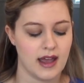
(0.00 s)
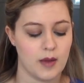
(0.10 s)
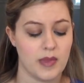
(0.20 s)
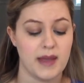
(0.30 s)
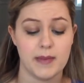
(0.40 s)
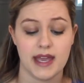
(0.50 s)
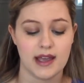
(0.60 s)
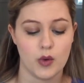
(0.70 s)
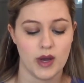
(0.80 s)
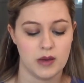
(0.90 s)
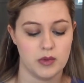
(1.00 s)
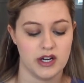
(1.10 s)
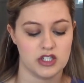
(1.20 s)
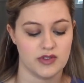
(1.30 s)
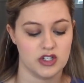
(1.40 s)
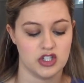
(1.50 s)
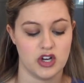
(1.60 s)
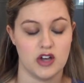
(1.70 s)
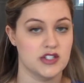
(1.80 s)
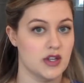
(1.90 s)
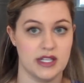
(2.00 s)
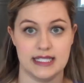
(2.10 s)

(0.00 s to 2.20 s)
They make a wet brush version also that